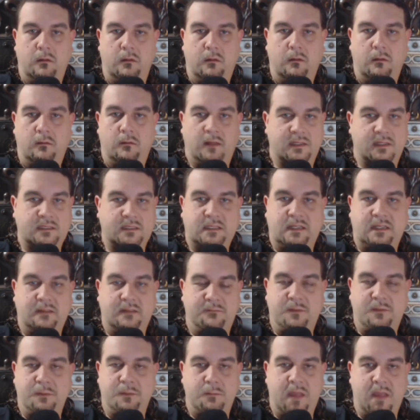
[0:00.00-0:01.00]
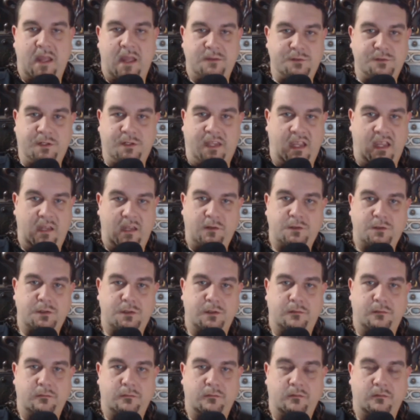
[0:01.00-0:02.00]
Let's give them
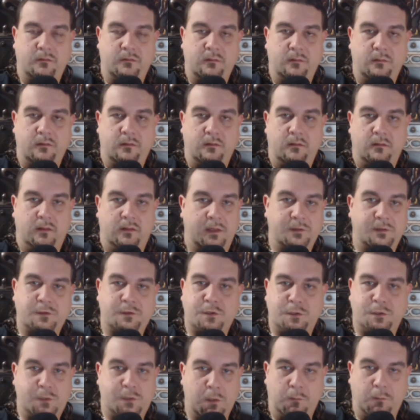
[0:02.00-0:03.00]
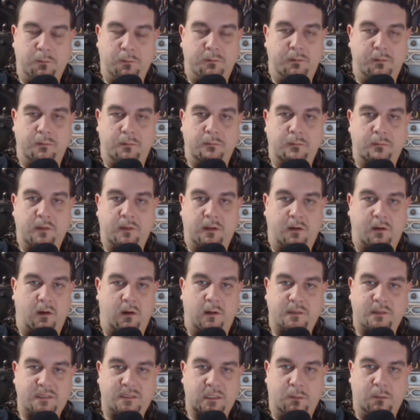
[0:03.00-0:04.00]
education. Let's show them the
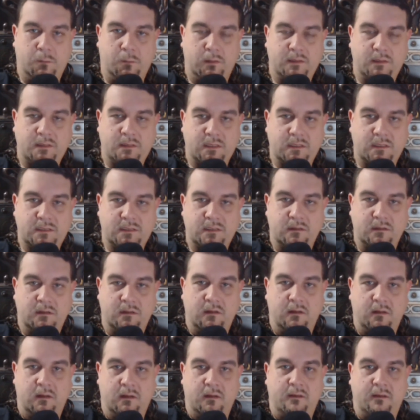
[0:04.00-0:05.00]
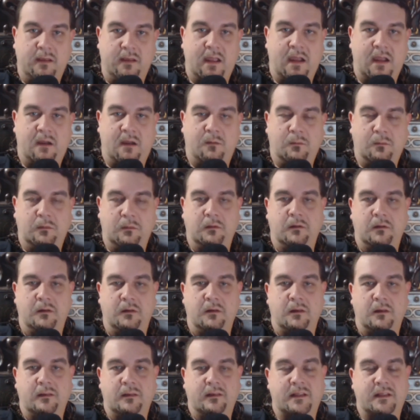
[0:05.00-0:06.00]
consequences. Now,
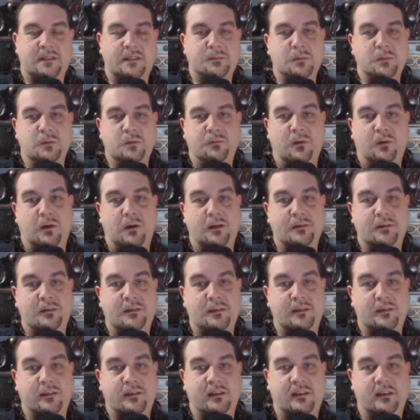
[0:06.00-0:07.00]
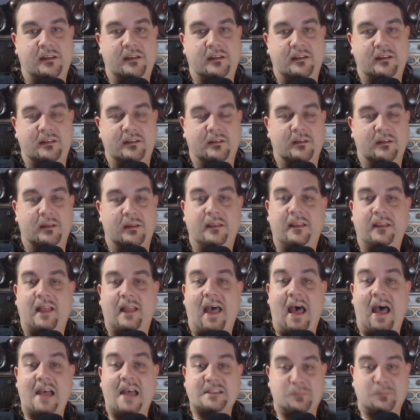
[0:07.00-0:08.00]
let's move on to the
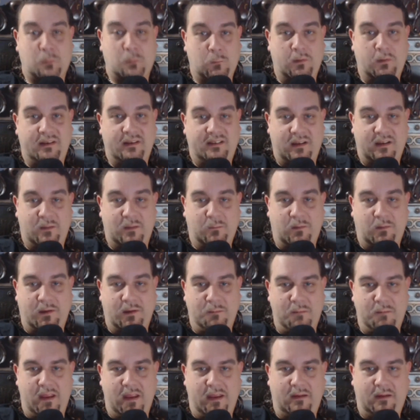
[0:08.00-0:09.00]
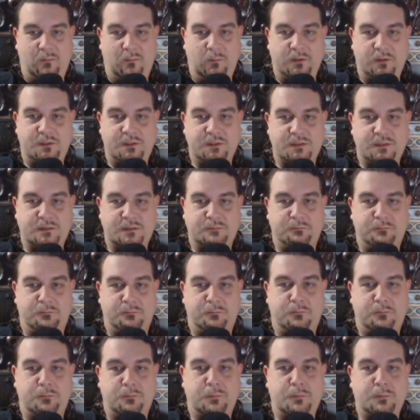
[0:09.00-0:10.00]
last point I want to make, which is
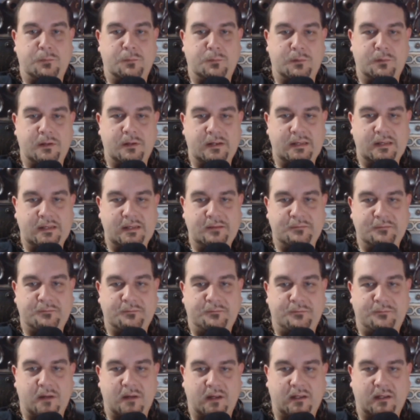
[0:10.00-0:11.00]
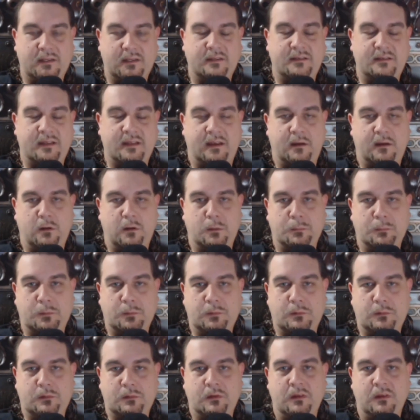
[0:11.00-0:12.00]
pretty fucking
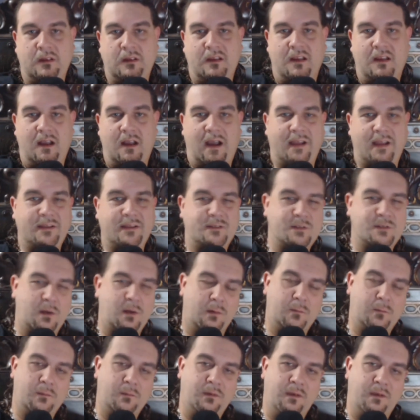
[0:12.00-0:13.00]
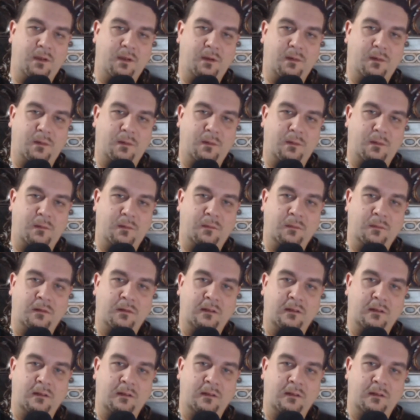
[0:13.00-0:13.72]
terrible. I don't know